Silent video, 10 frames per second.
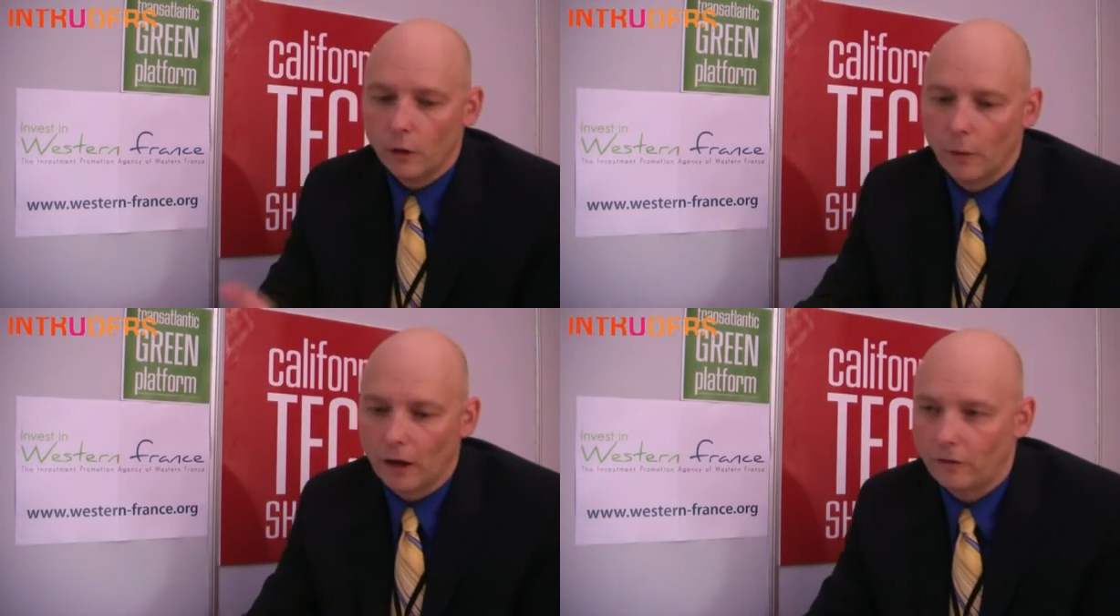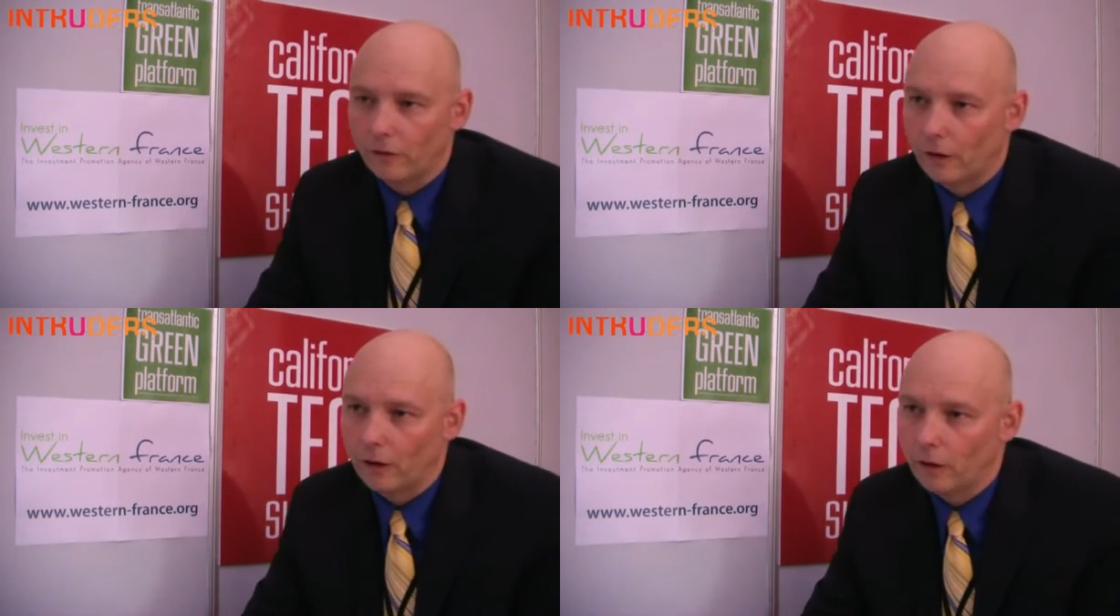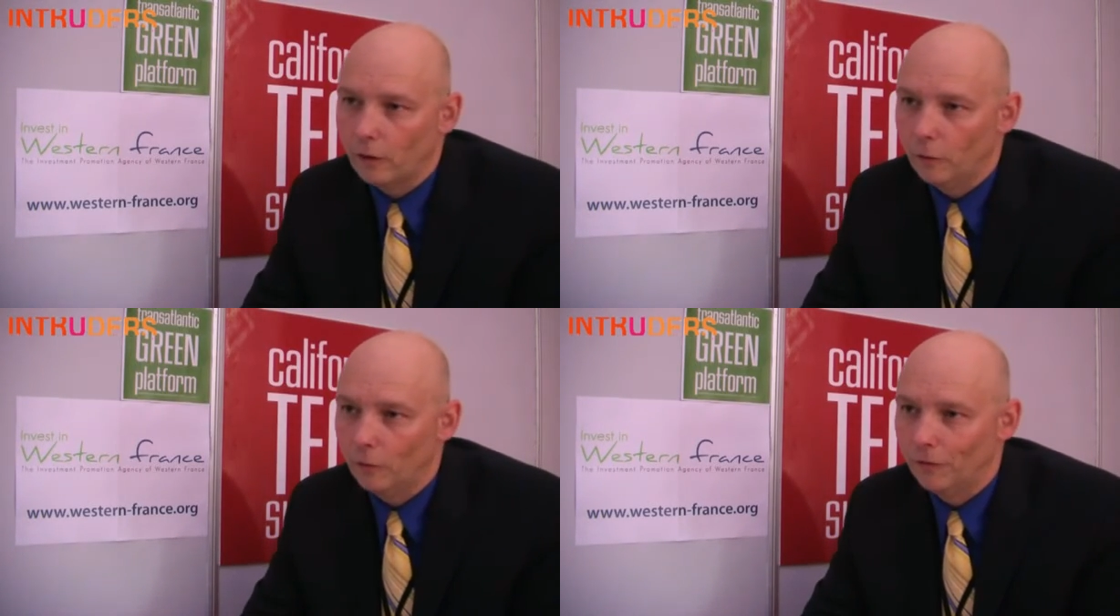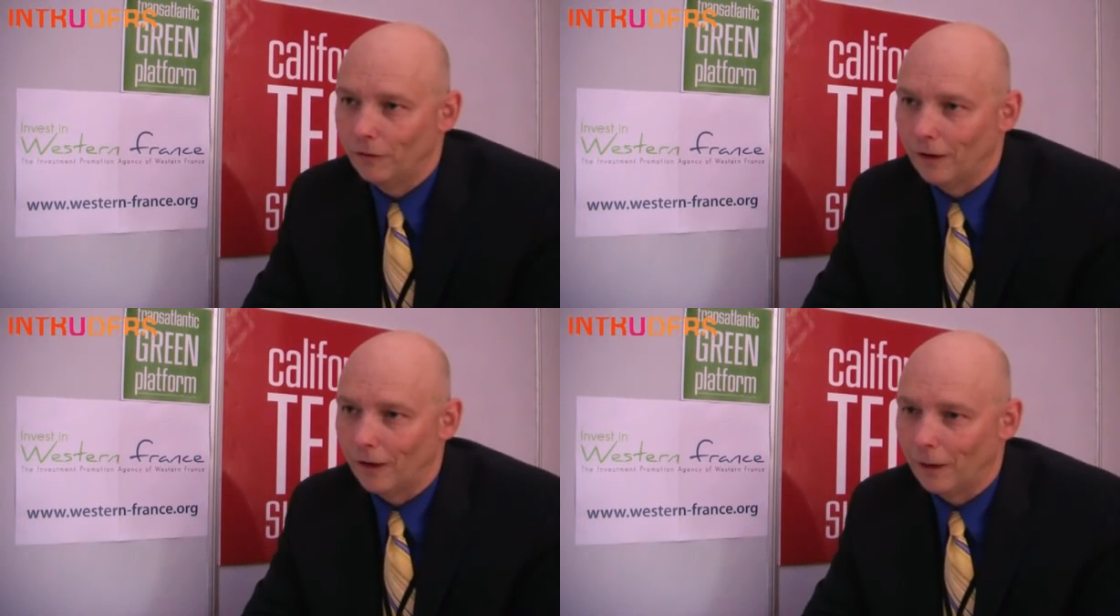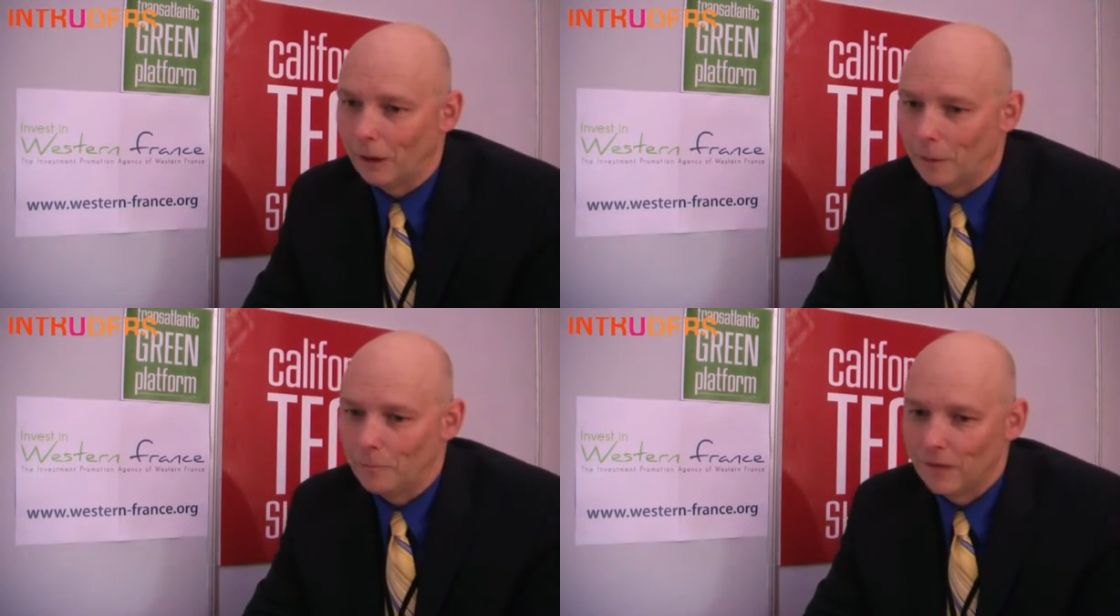You might uh, use uh,
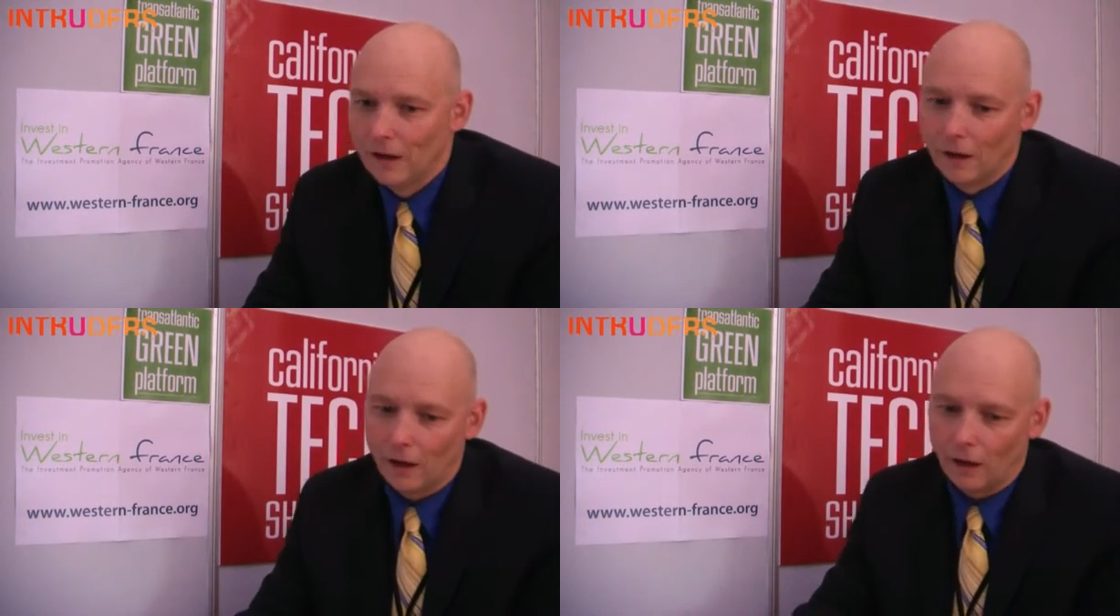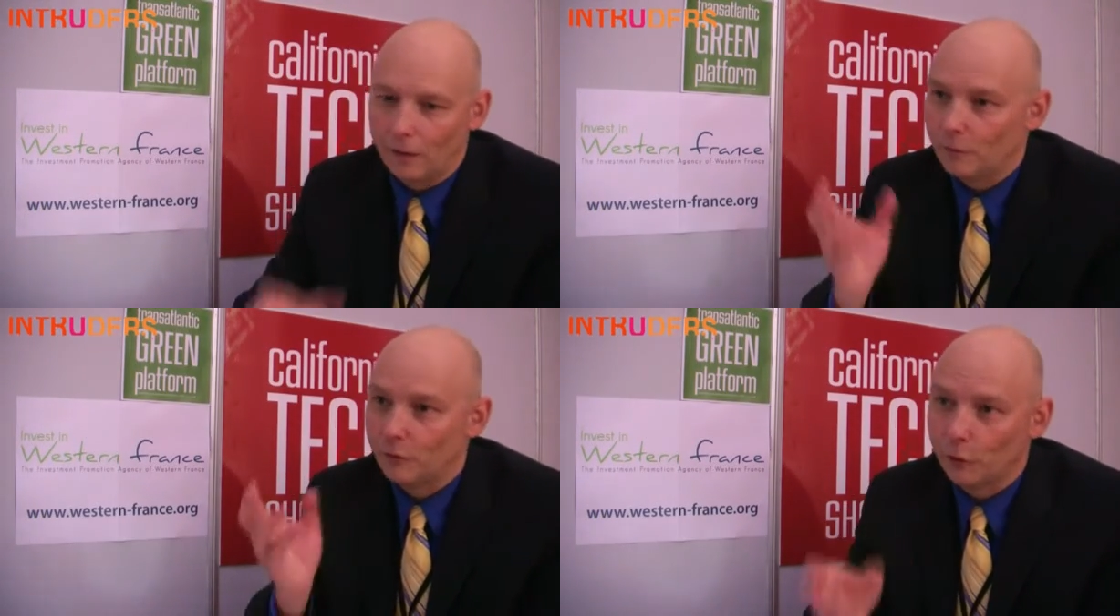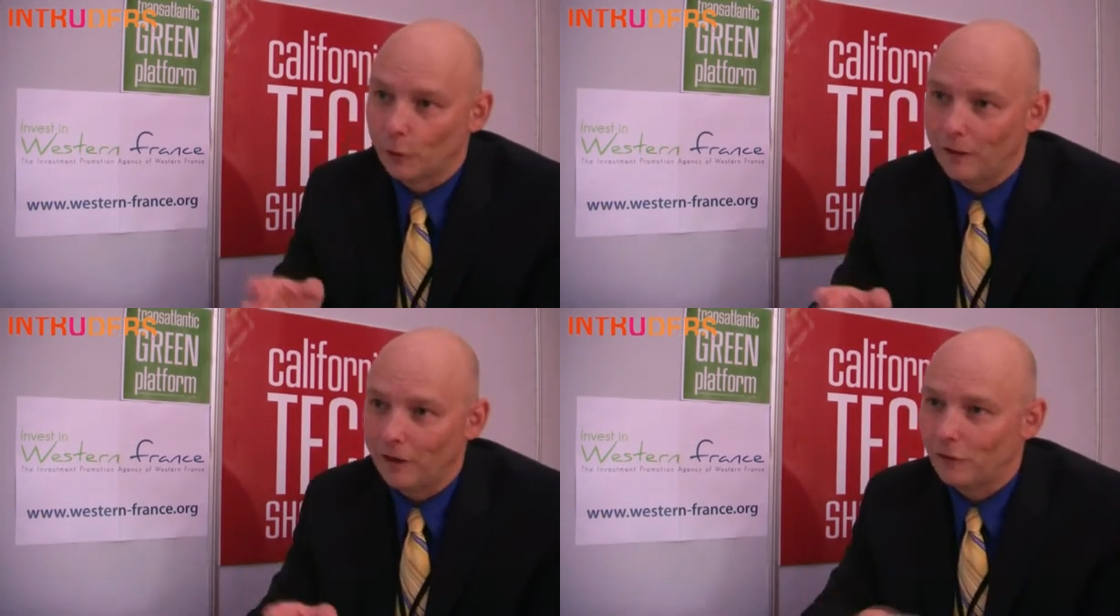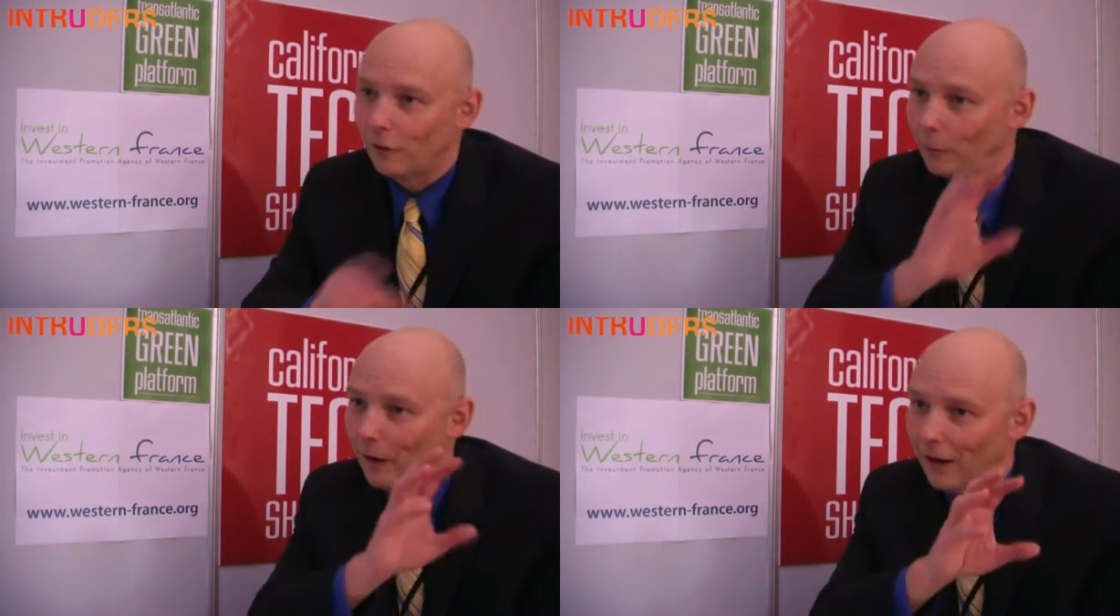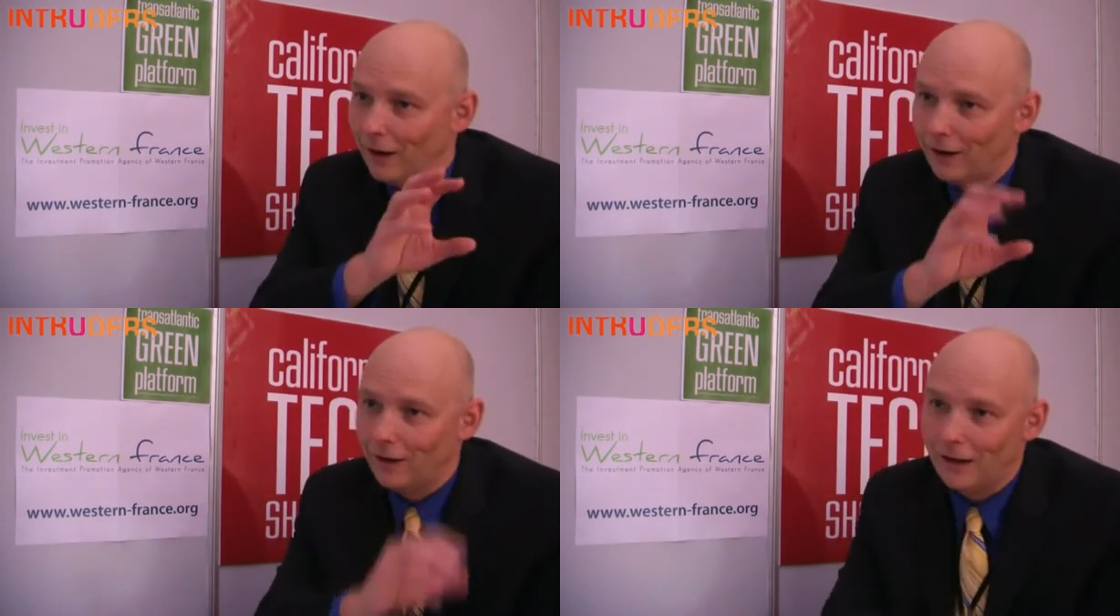um, Uh, sugar beets that are
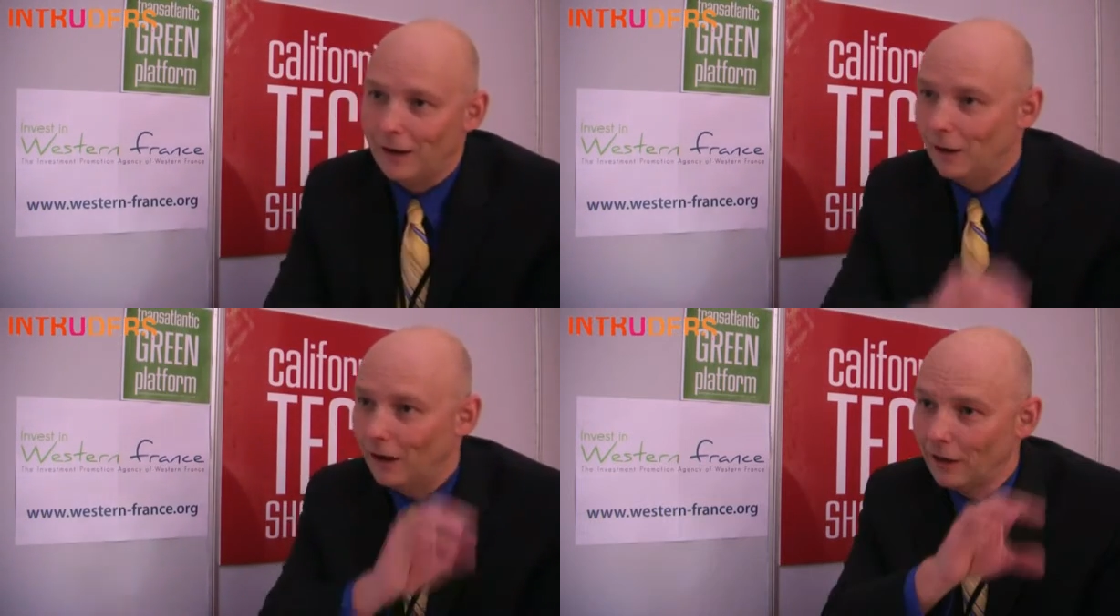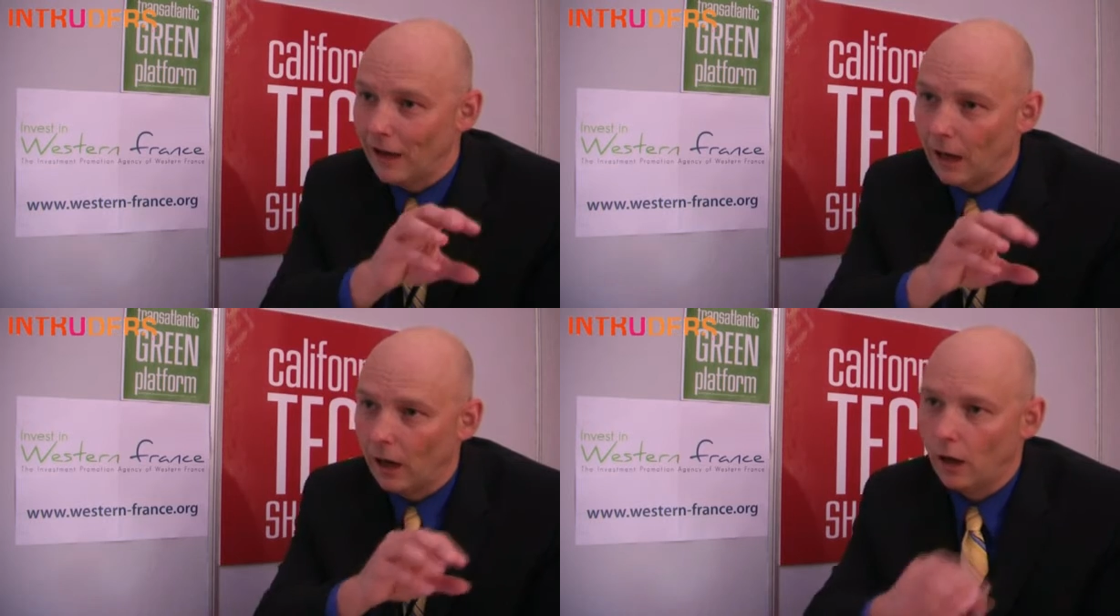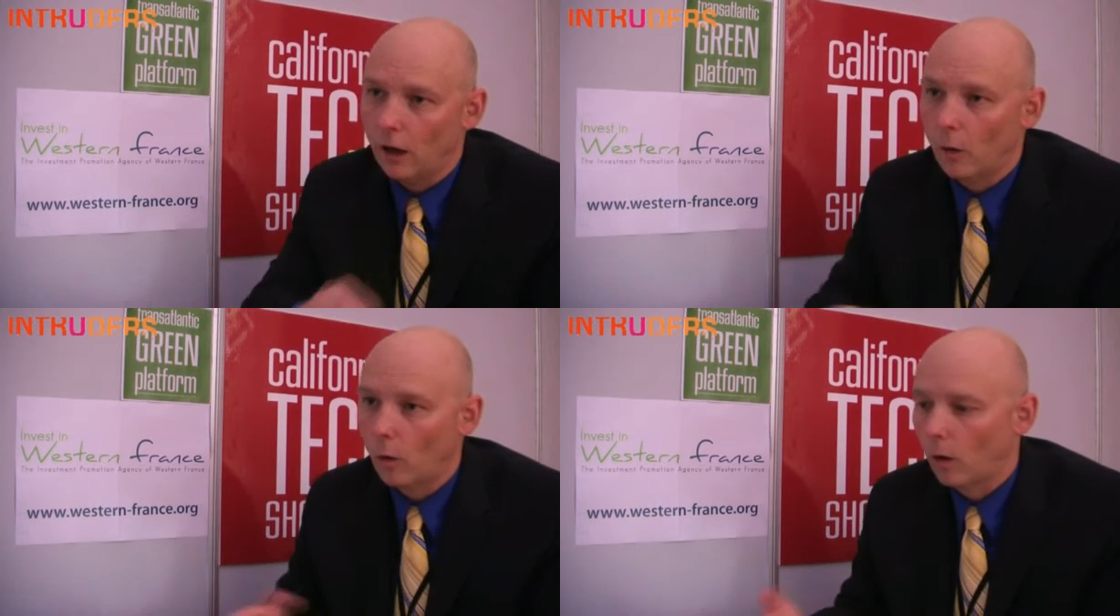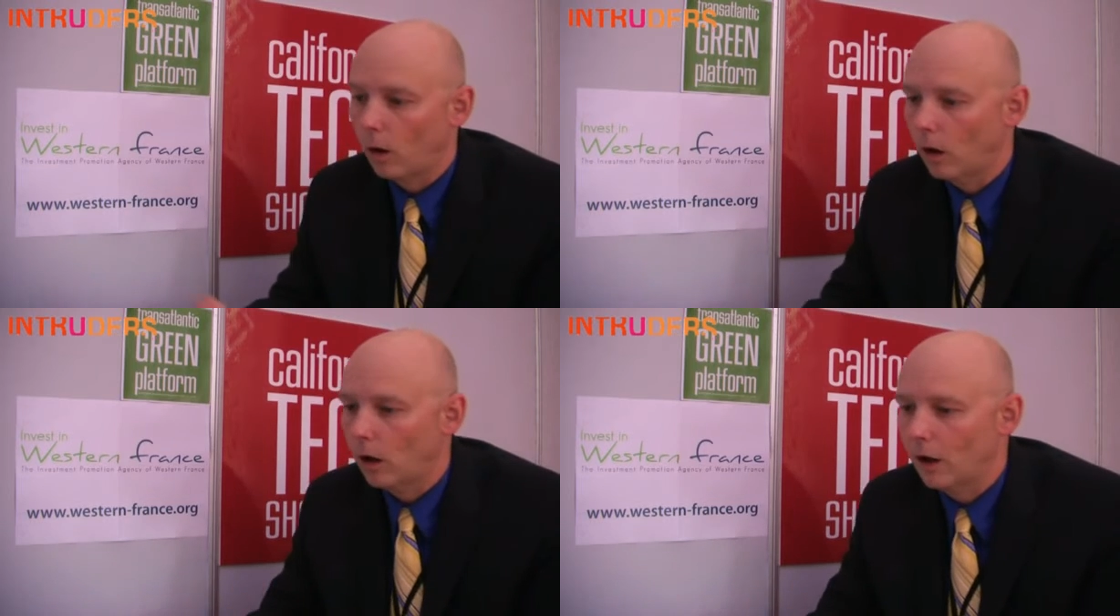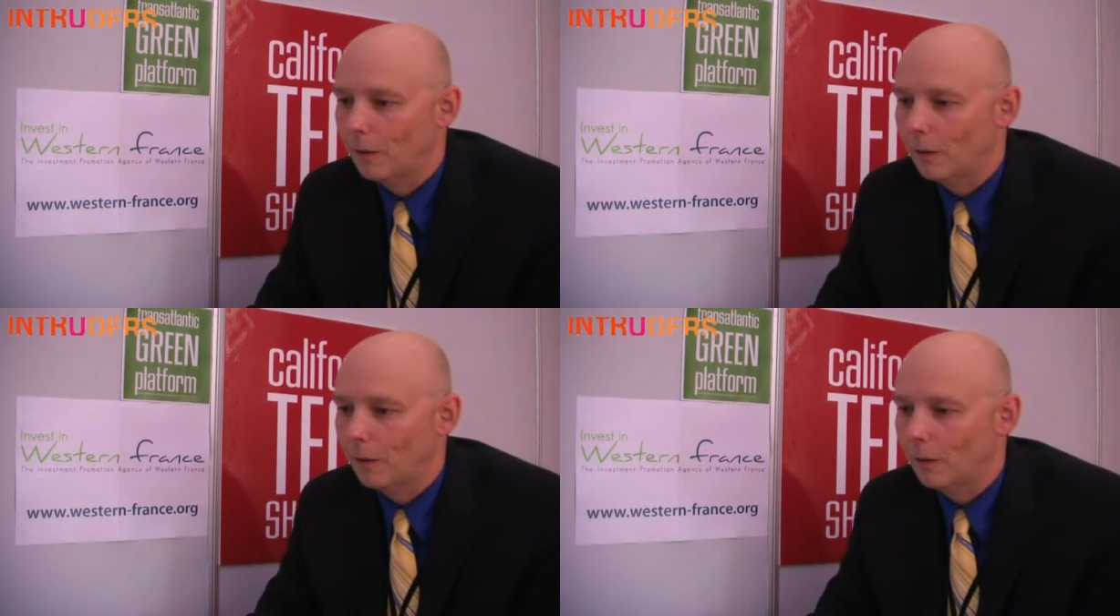made in, in, in Canada, or uh,